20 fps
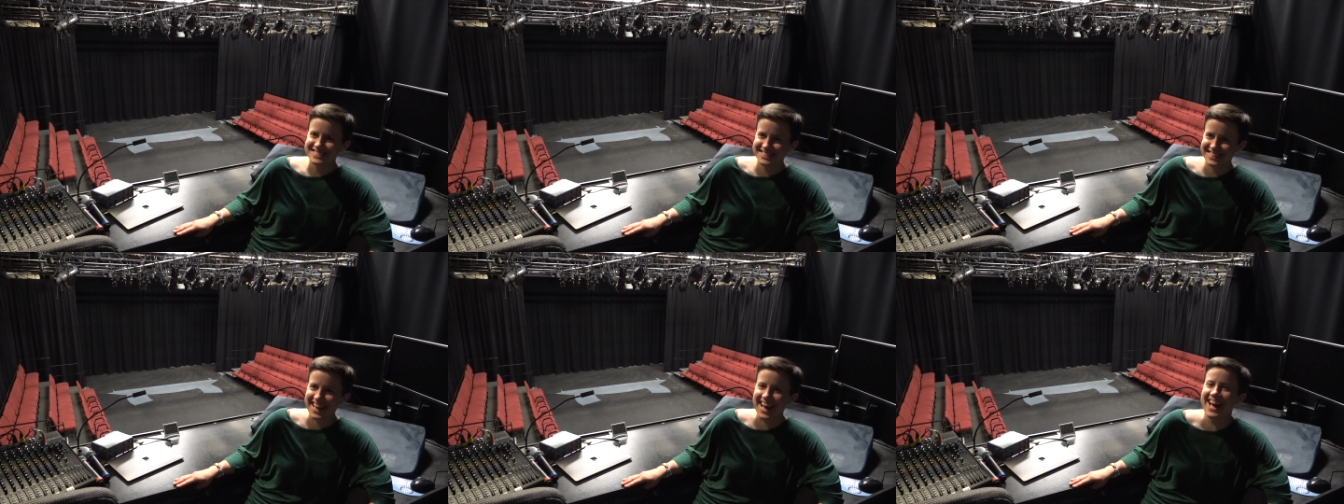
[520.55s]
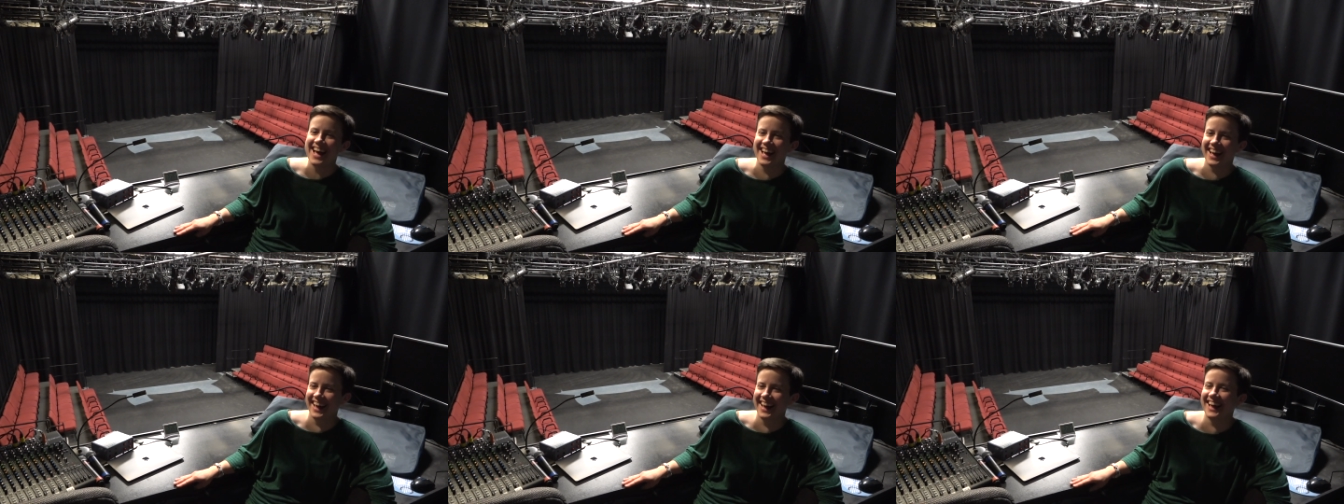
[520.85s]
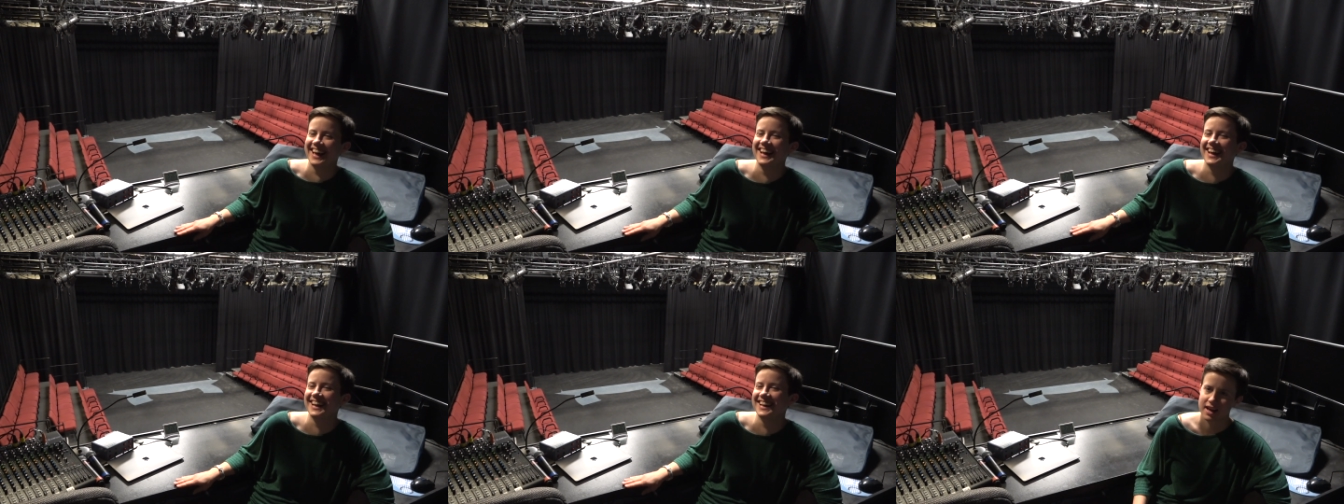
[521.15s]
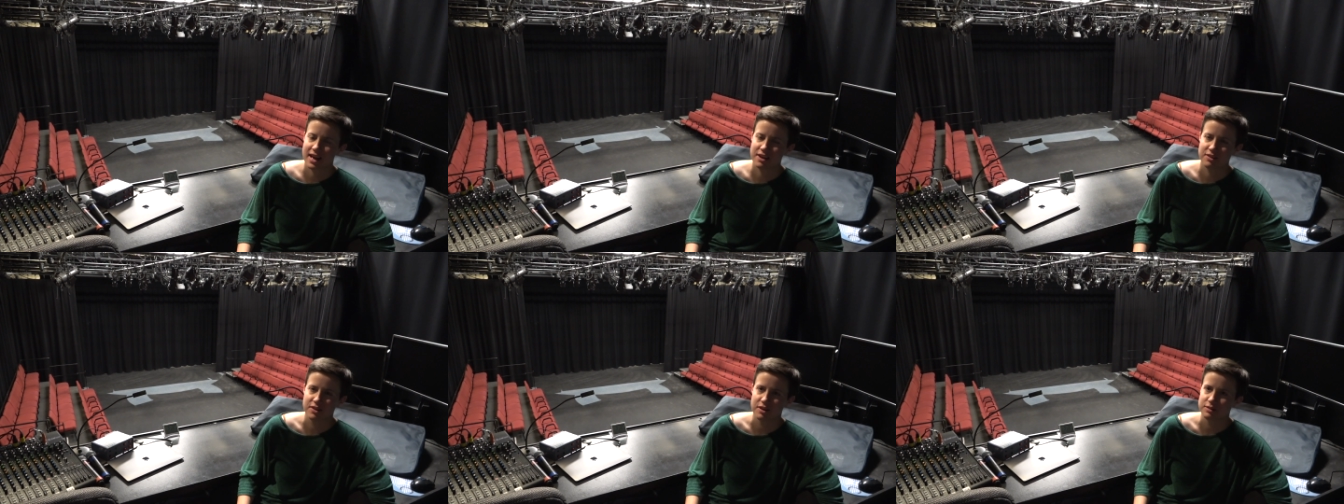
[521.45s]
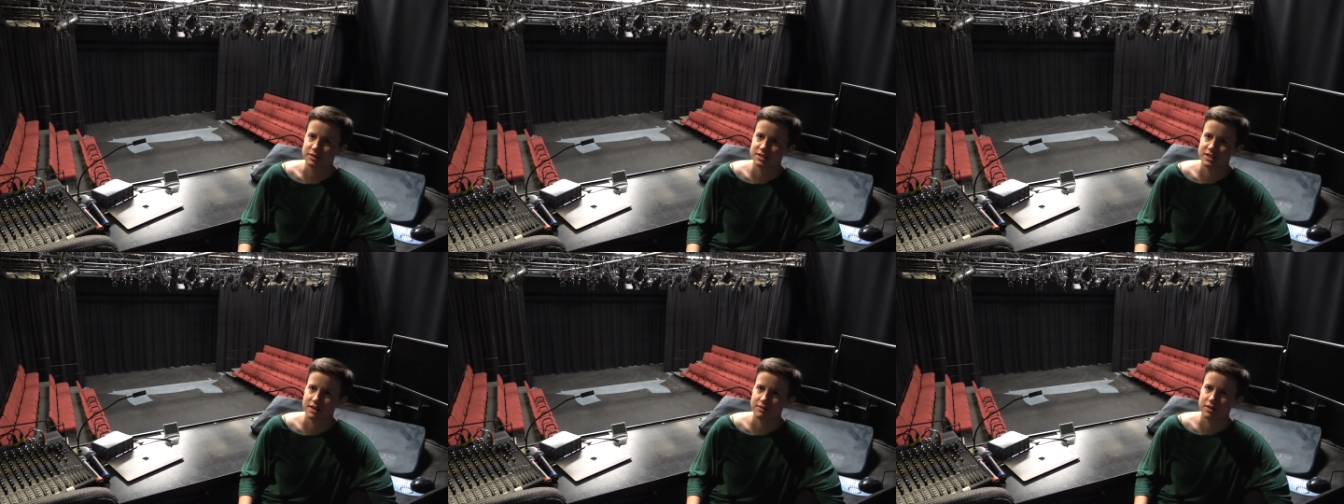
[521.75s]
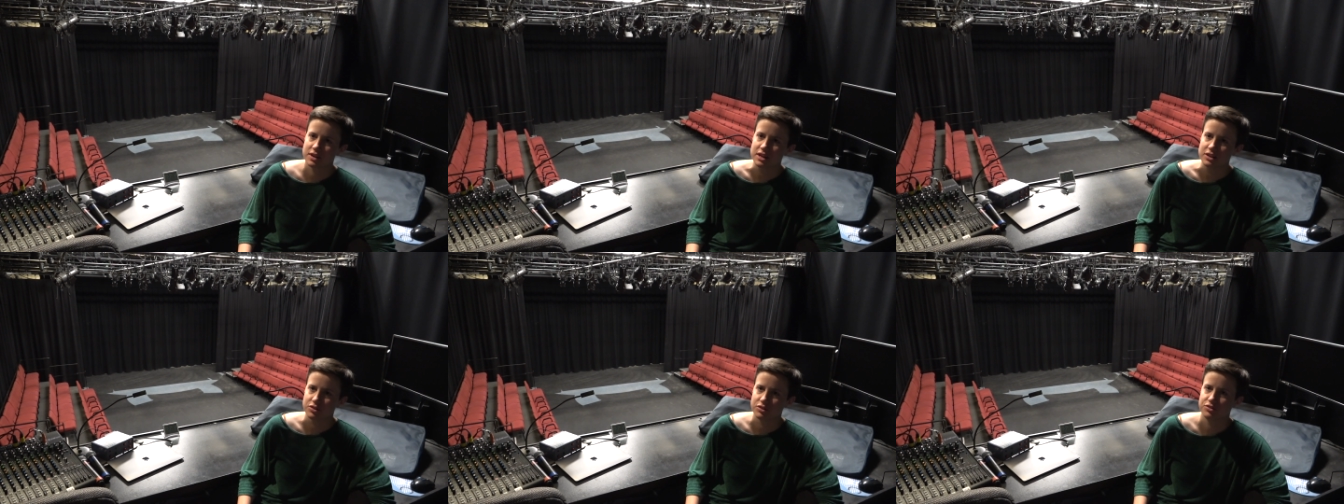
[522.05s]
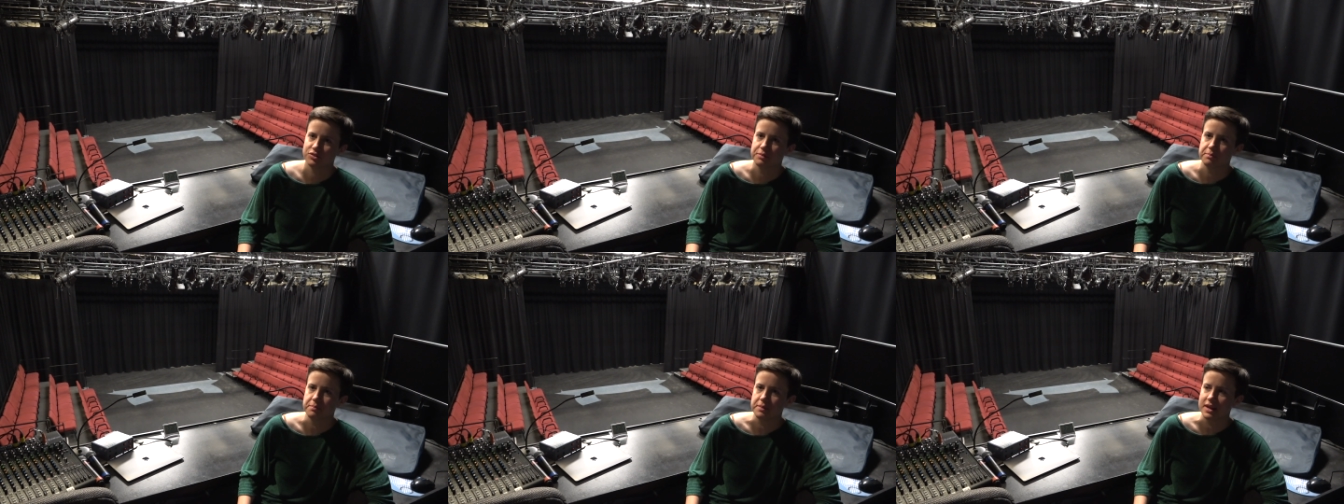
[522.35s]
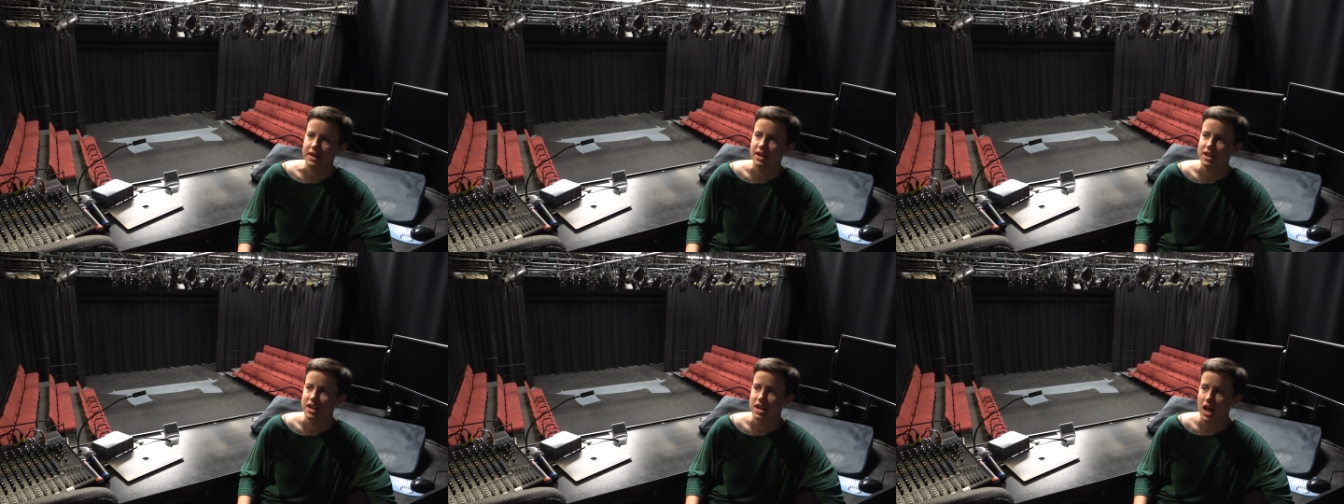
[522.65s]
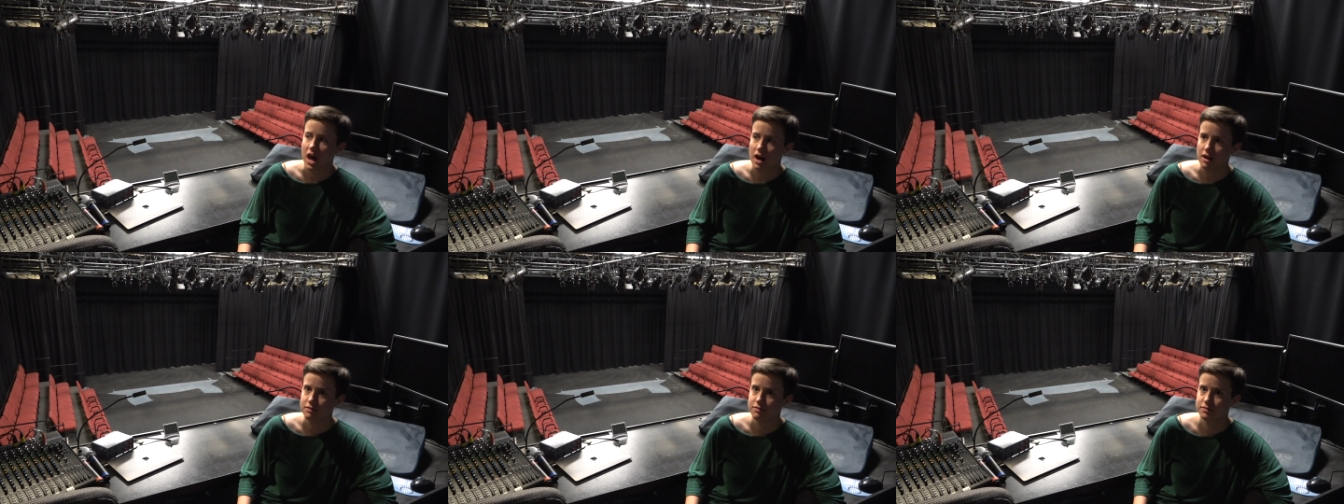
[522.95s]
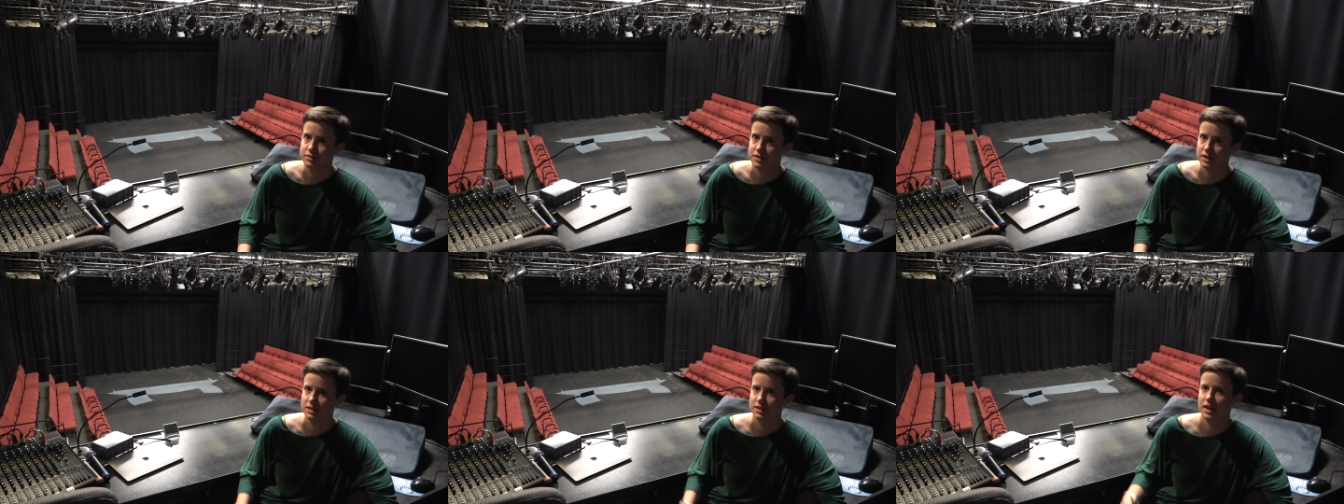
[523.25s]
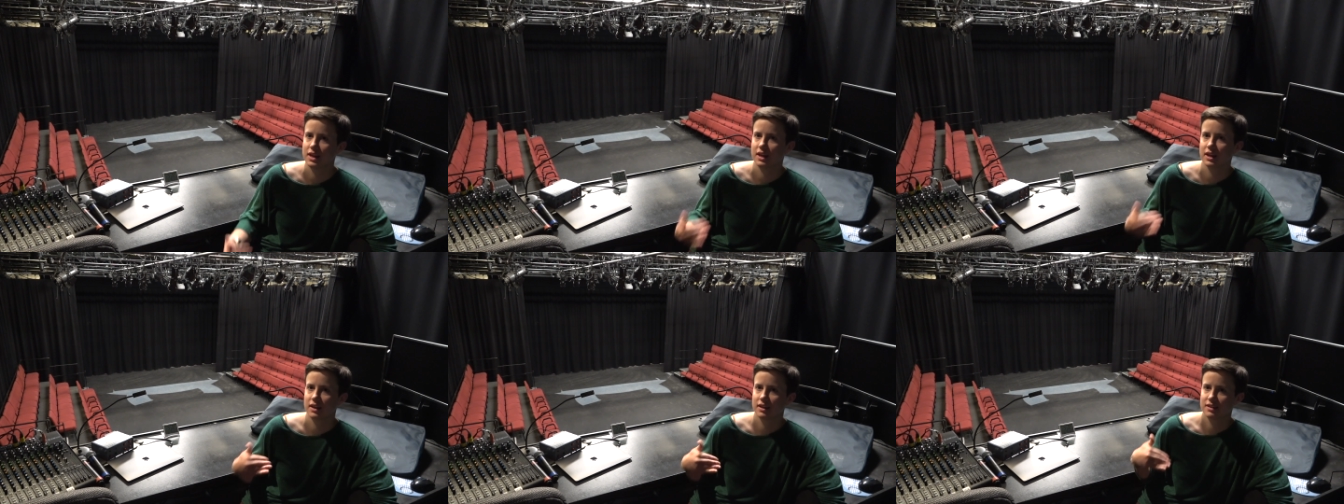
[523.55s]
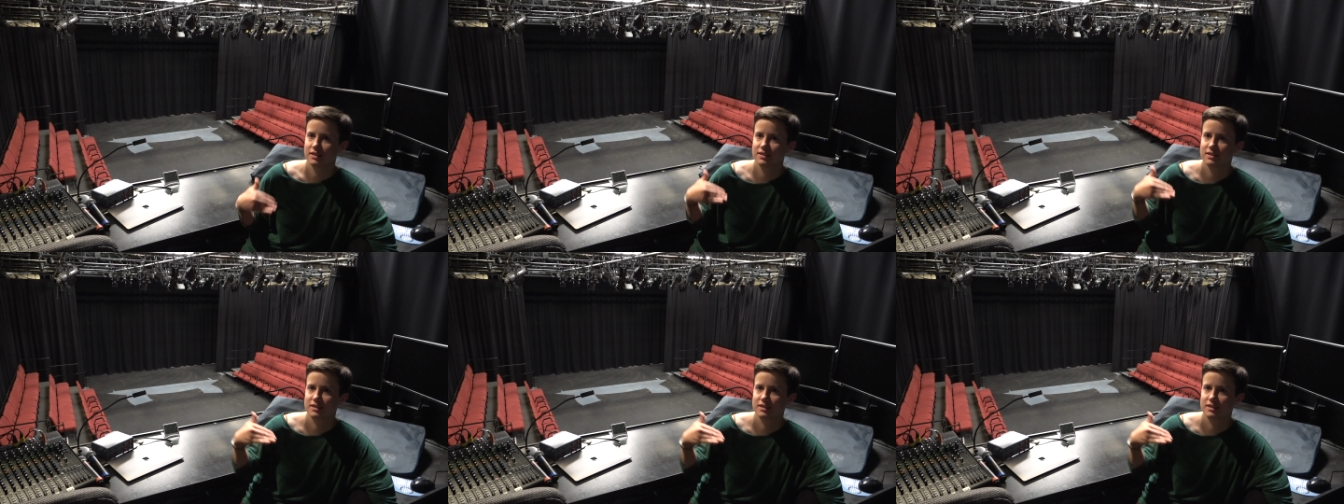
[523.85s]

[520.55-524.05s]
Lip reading: Yeah. I don't know. It's never interested me enough to, like,